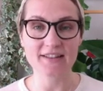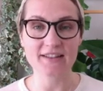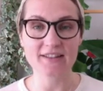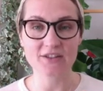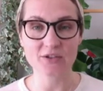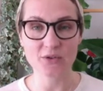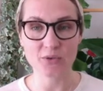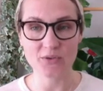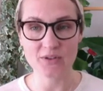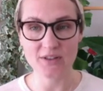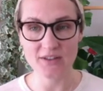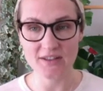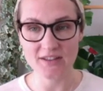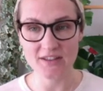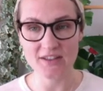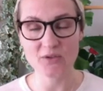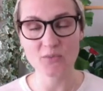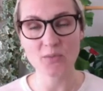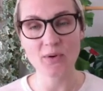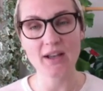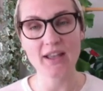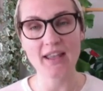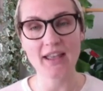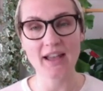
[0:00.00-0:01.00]
So this is
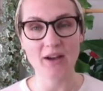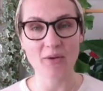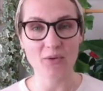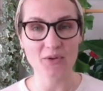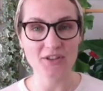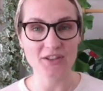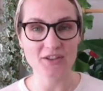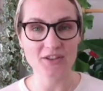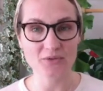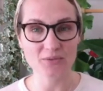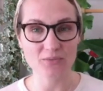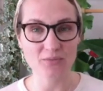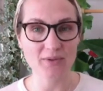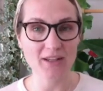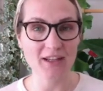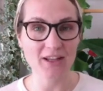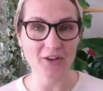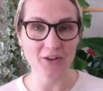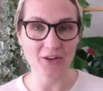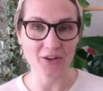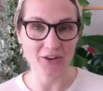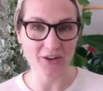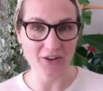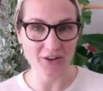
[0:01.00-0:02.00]
why I wanted to make
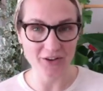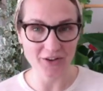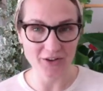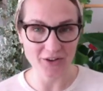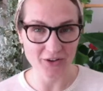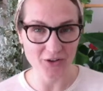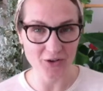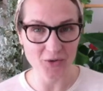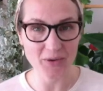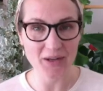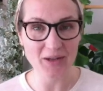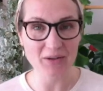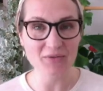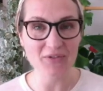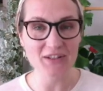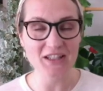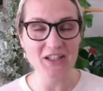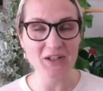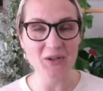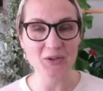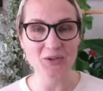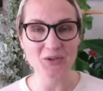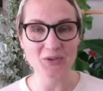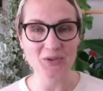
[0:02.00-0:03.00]
a quick
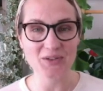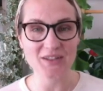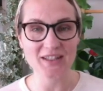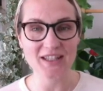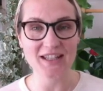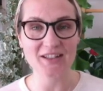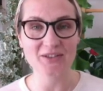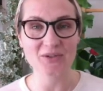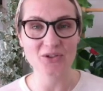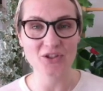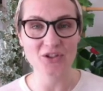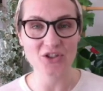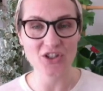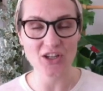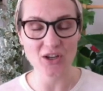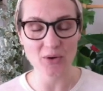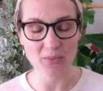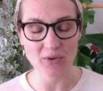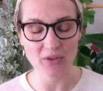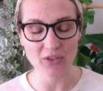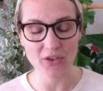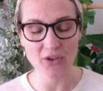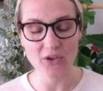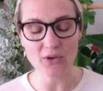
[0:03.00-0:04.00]
video today to share
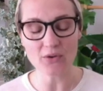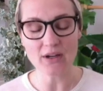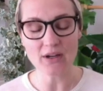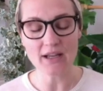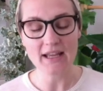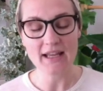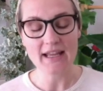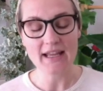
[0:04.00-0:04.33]
with you.